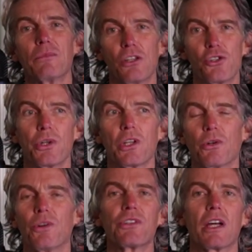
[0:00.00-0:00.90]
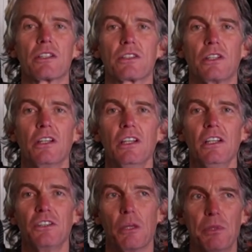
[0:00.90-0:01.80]
to enjoy the contrast,
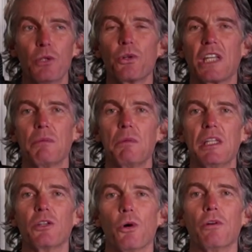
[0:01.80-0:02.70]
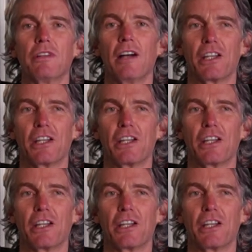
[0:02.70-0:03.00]
to be okay with being off it.